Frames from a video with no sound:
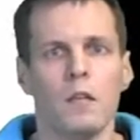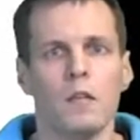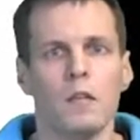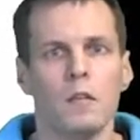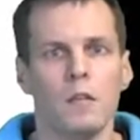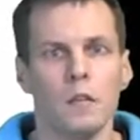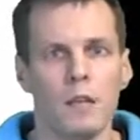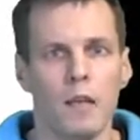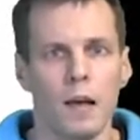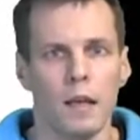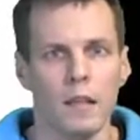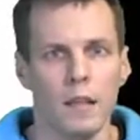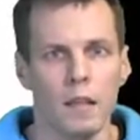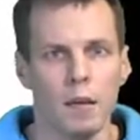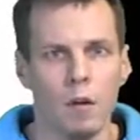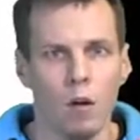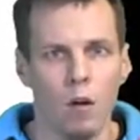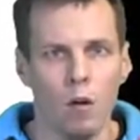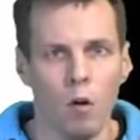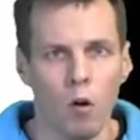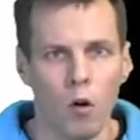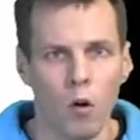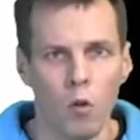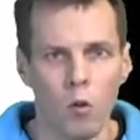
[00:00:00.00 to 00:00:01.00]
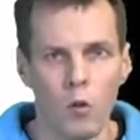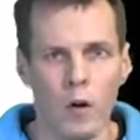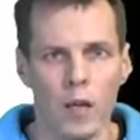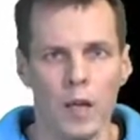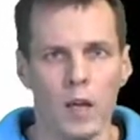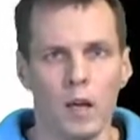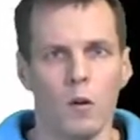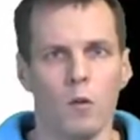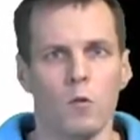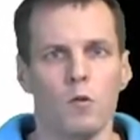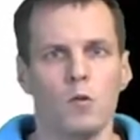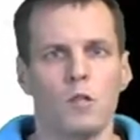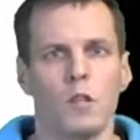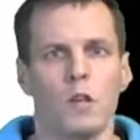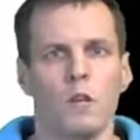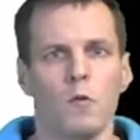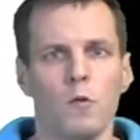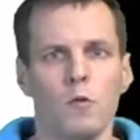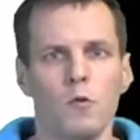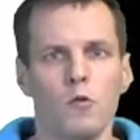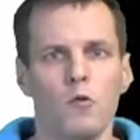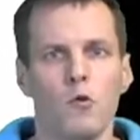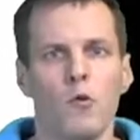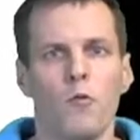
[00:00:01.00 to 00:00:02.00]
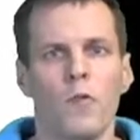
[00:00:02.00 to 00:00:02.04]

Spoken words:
that only includes the control